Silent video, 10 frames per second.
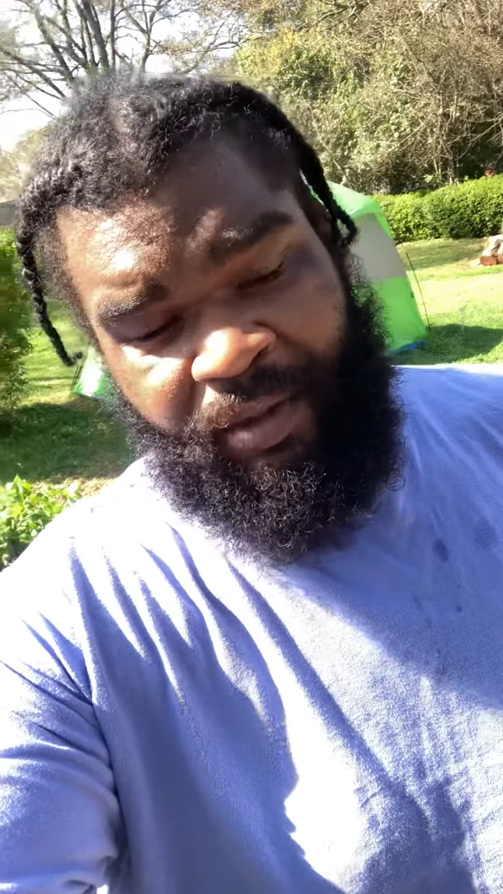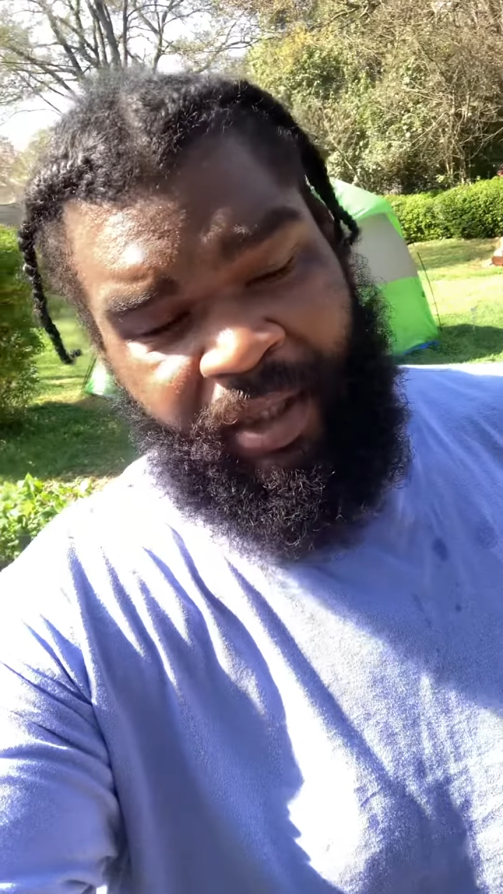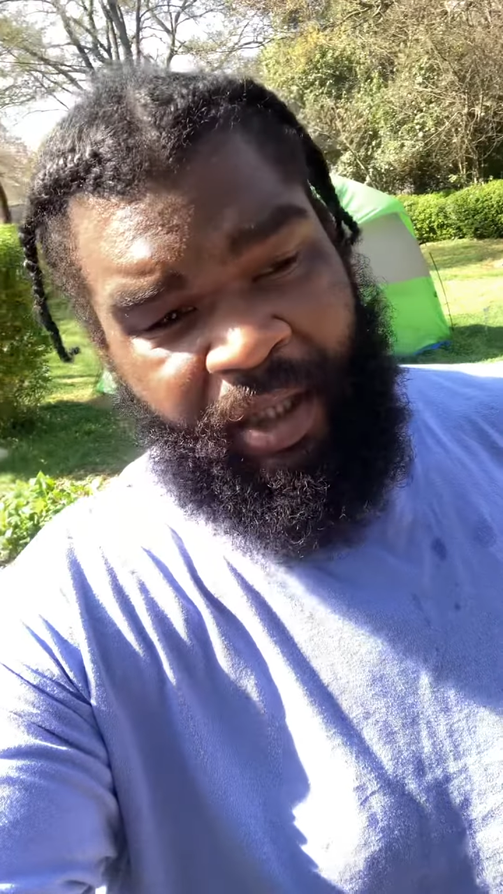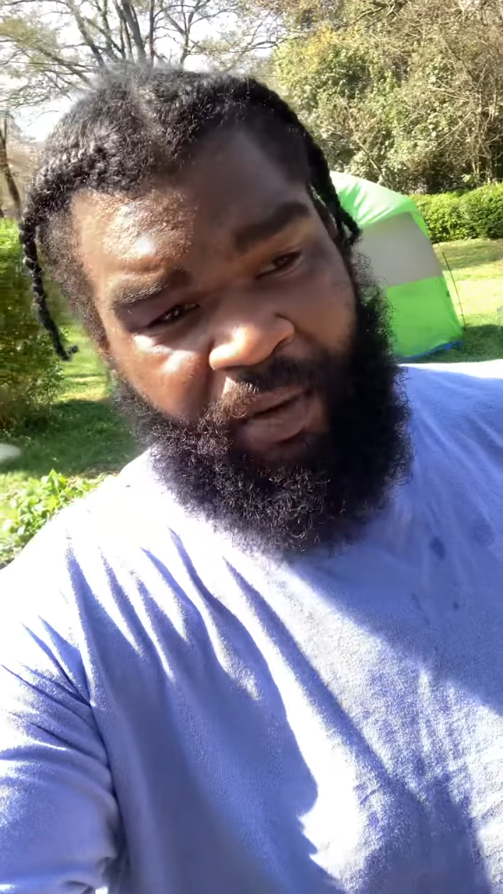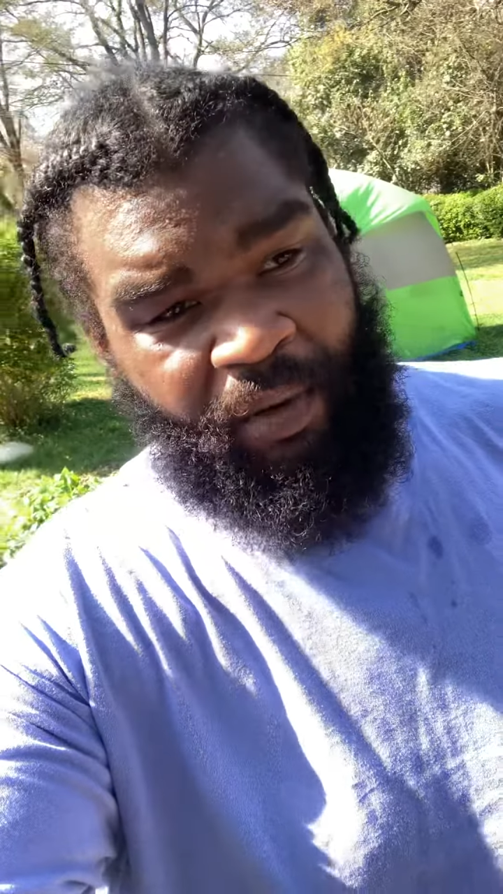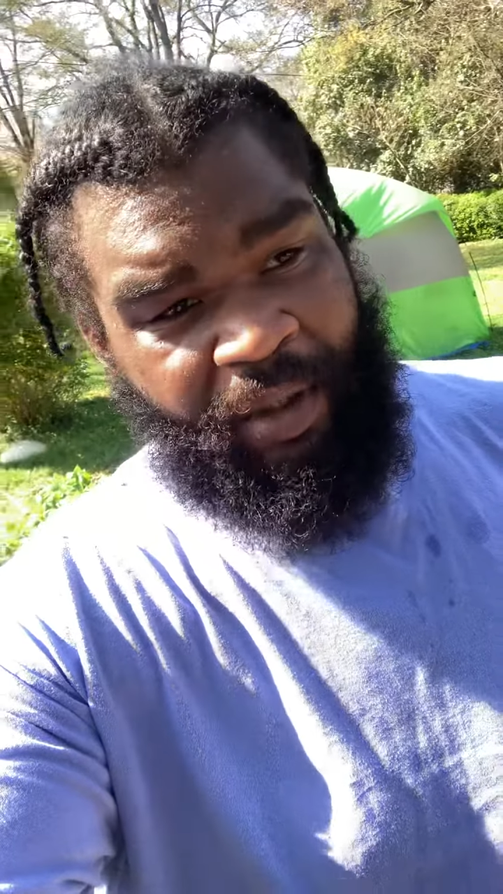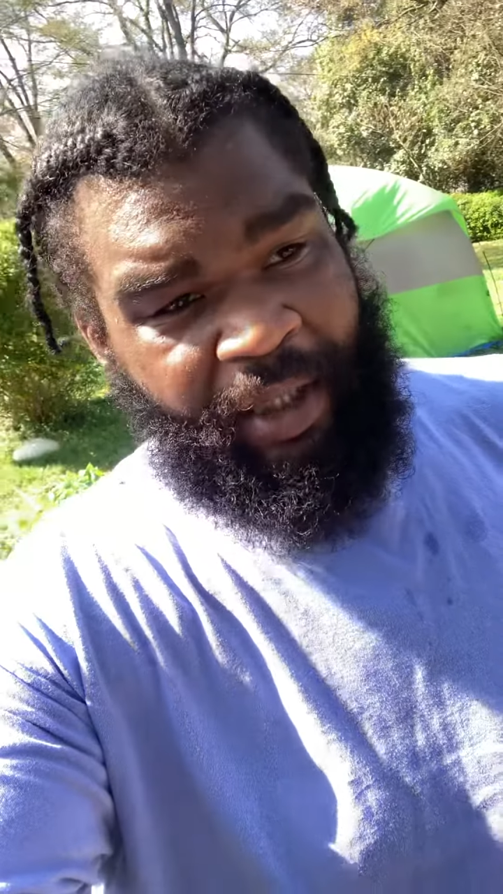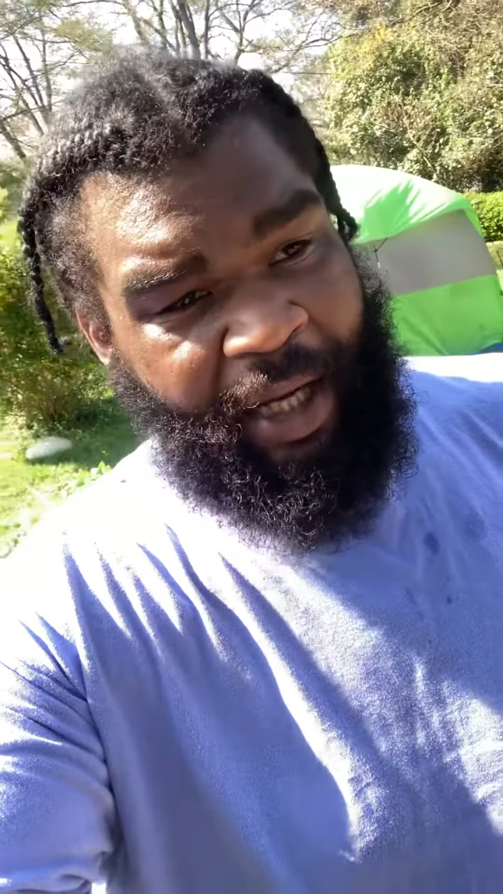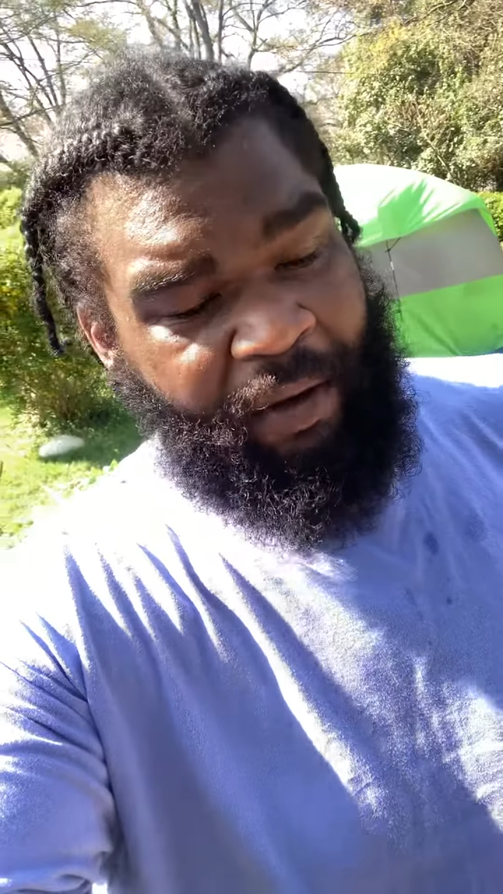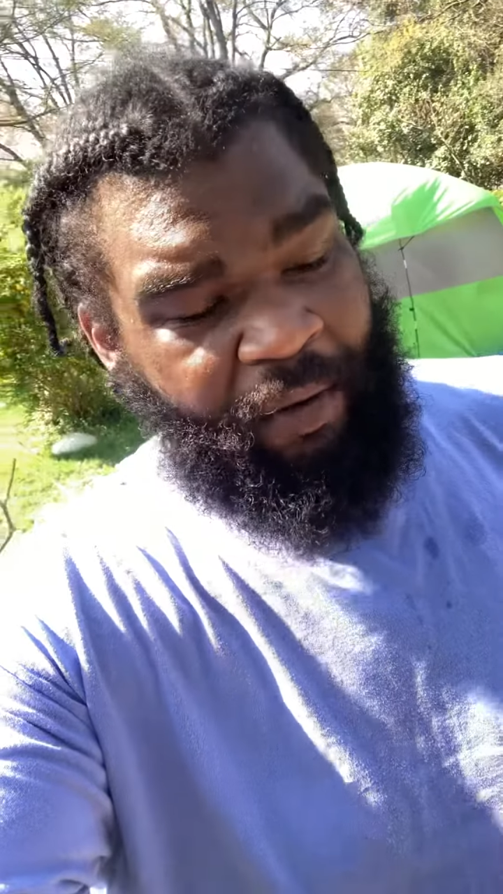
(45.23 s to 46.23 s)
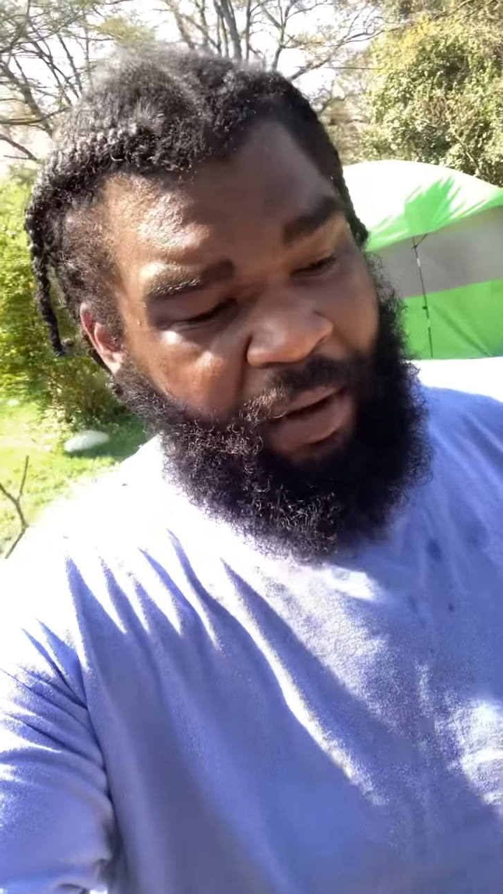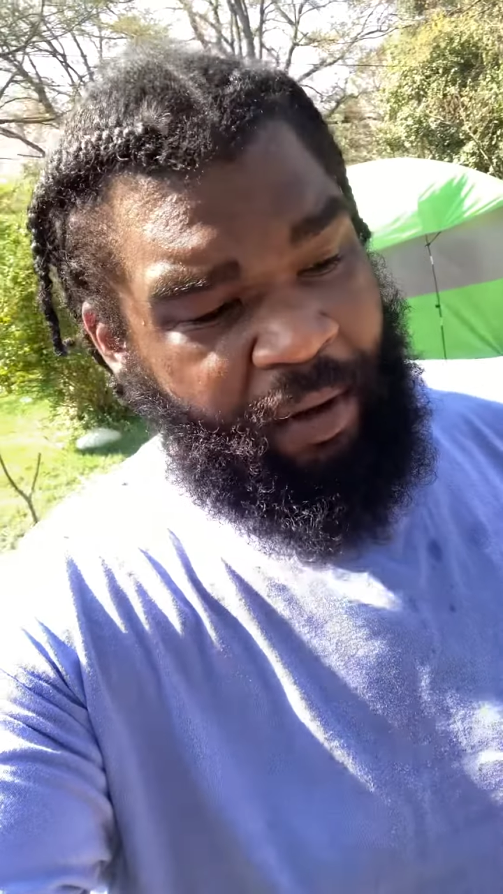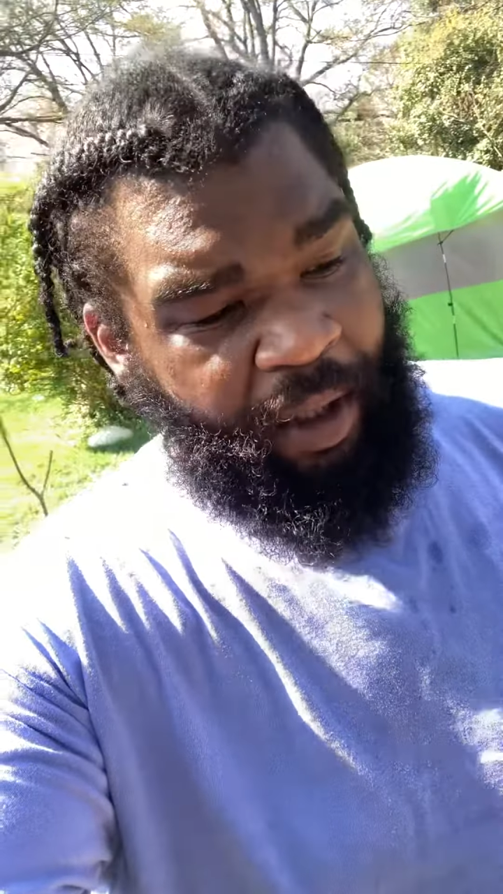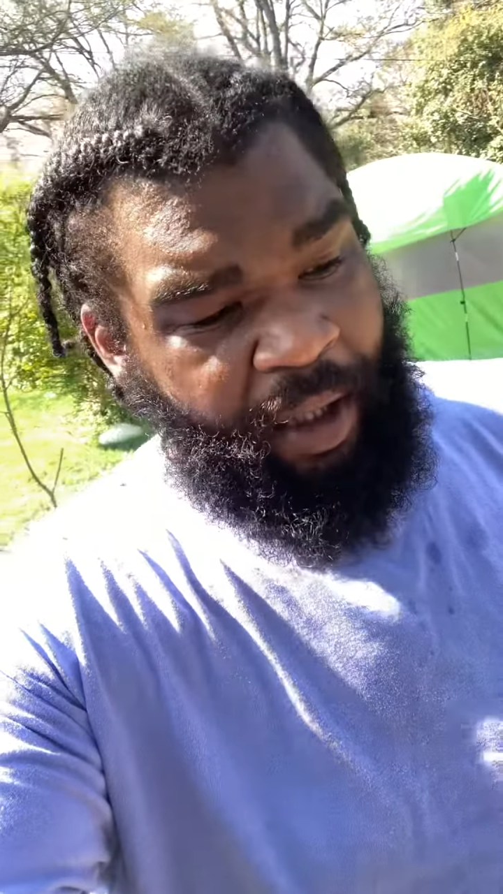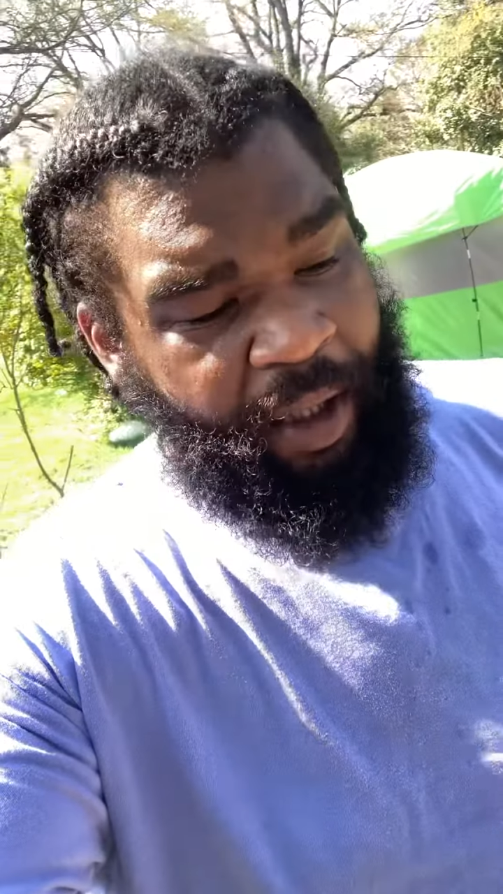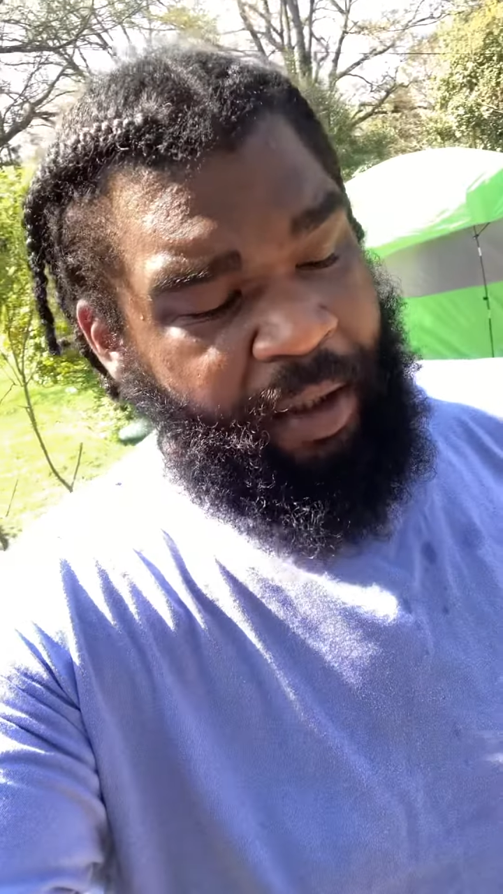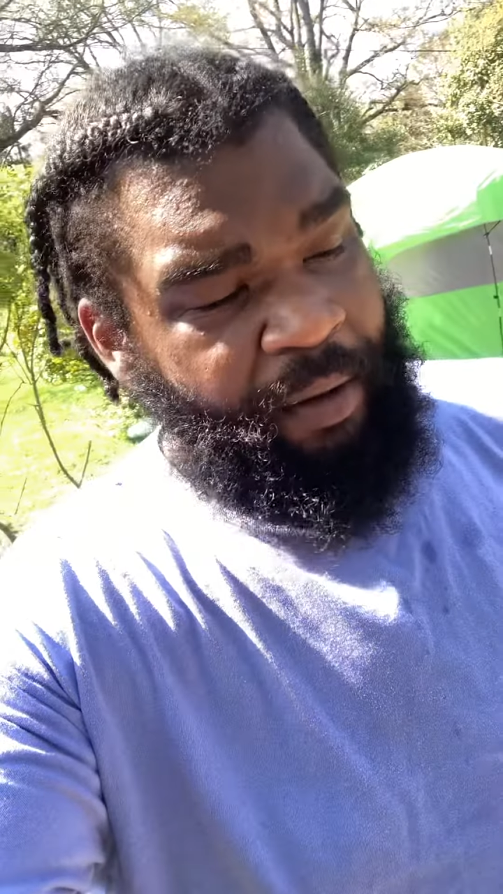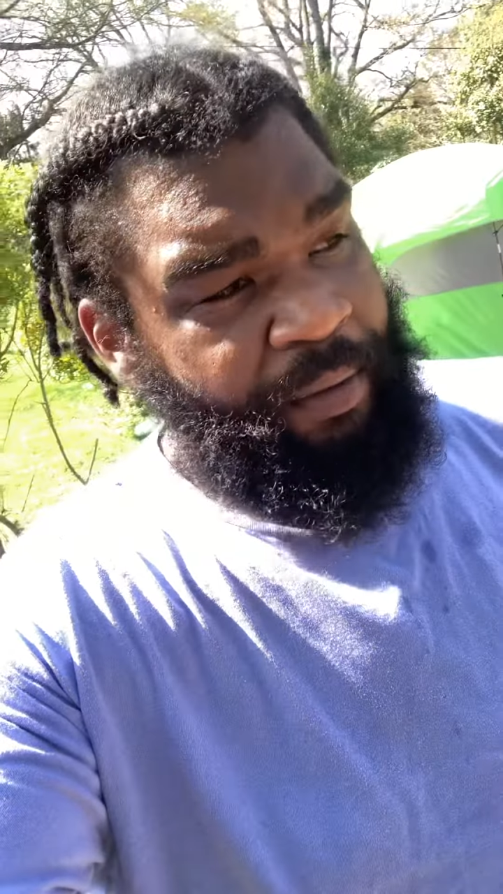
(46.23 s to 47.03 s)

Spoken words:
saying was not wrong at all.